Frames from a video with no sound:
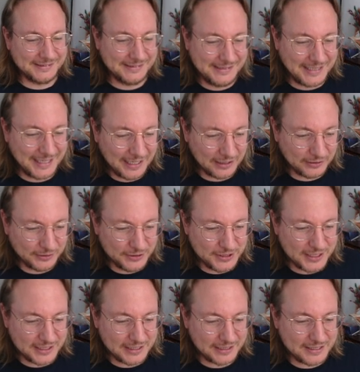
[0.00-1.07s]
Cannot lose
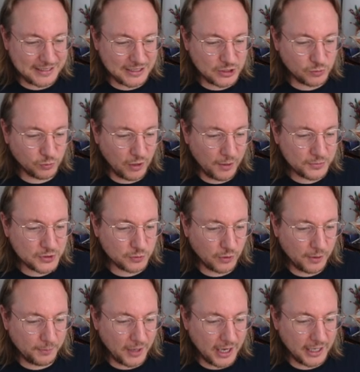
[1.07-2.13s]
this. Let's see. Swamp,
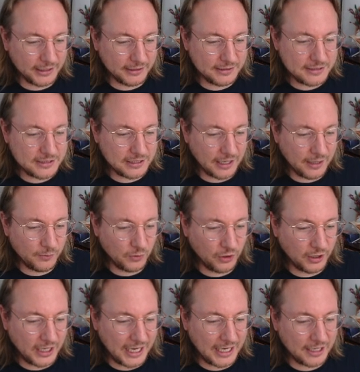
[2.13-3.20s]
Swamp Island, Time
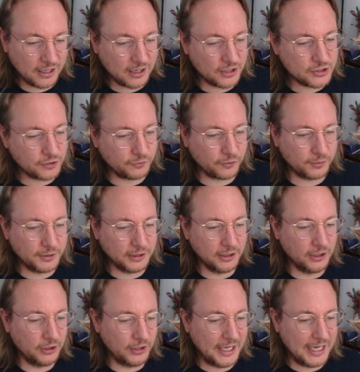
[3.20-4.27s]
Walk, and a Contract from
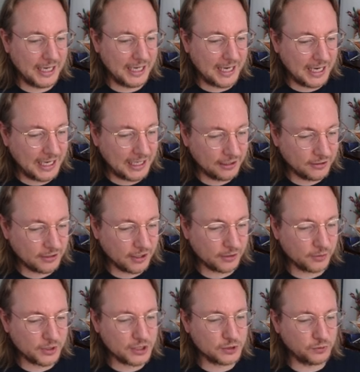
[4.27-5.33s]
Below, and a Dark
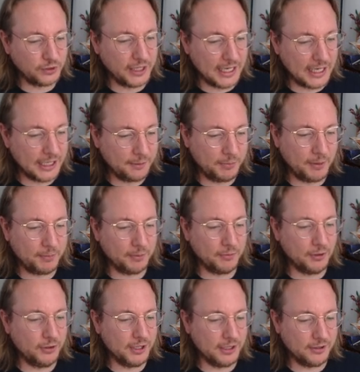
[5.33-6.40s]
Ritual, and a Papa
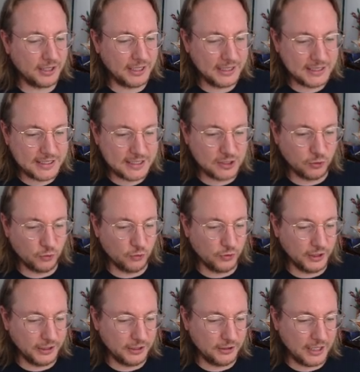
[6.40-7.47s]
Moti. Okay, this is a
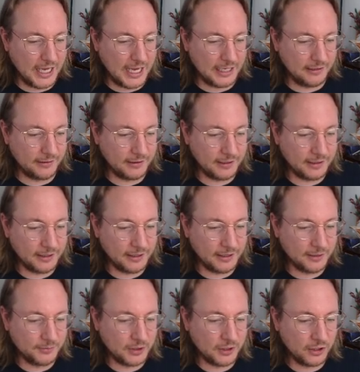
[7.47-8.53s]
really good hand. I'm
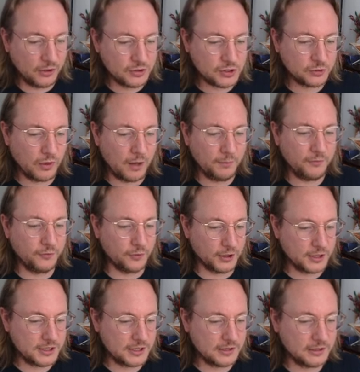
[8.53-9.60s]
um, going to go Swamp
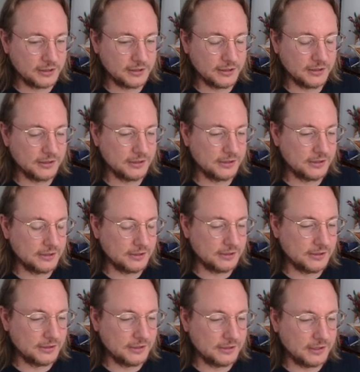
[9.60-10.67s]
first,
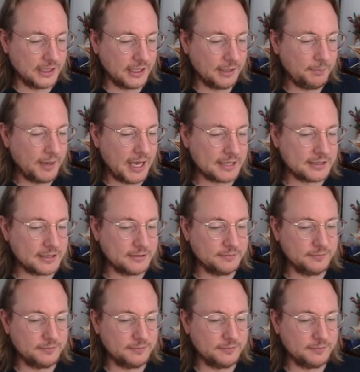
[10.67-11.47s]
and then pass.